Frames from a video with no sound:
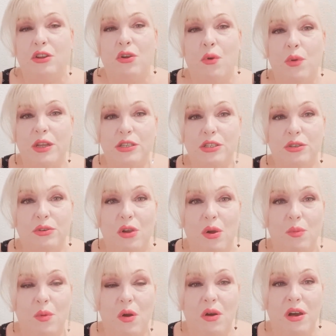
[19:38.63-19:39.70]
going to
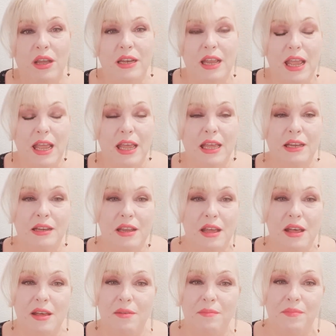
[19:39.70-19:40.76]
go on and
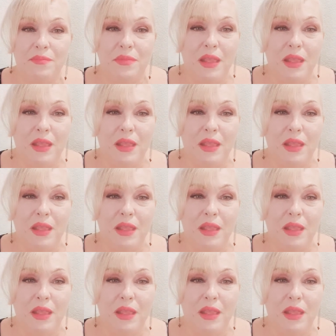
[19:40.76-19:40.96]
um,